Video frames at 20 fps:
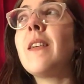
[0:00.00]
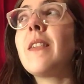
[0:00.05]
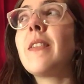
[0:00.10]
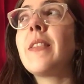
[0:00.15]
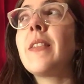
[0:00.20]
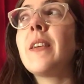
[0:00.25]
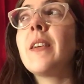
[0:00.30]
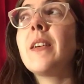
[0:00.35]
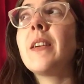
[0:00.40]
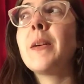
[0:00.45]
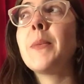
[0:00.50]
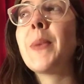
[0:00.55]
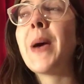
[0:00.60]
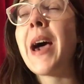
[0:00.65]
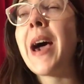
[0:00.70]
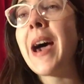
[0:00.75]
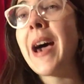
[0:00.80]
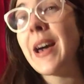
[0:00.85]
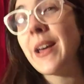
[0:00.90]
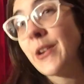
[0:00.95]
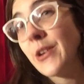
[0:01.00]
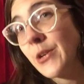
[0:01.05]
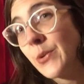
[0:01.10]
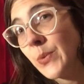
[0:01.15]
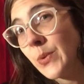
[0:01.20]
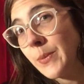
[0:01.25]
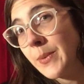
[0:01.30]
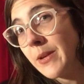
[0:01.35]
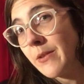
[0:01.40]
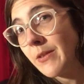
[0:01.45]
The pattern
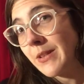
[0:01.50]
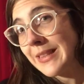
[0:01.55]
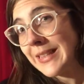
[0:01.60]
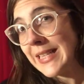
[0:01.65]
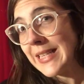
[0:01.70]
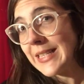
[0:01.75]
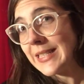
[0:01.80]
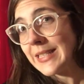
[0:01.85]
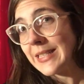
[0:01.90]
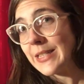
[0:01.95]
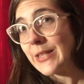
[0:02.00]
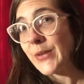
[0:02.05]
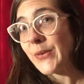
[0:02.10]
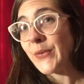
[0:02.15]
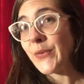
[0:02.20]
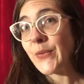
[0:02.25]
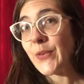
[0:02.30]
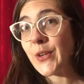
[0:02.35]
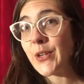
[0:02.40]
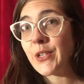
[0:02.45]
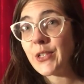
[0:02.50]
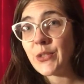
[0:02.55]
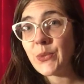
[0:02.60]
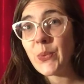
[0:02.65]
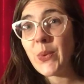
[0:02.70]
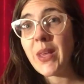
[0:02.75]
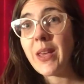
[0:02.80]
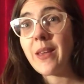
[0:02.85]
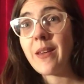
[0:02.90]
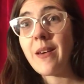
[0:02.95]
will be released the first
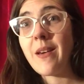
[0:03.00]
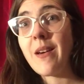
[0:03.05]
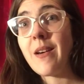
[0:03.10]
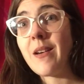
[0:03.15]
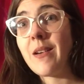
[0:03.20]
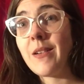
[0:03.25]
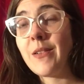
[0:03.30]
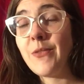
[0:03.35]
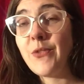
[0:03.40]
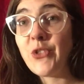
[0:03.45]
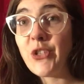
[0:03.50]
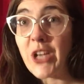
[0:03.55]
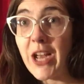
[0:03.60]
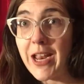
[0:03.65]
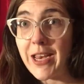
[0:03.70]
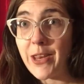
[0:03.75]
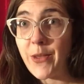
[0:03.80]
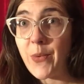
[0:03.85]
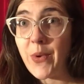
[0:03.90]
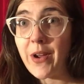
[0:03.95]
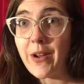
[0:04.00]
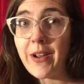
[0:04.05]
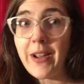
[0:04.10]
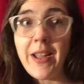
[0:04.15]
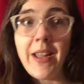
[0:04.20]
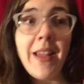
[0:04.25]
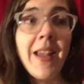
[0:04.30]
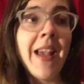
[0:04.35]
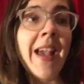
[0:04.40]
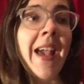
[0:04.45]
week of January,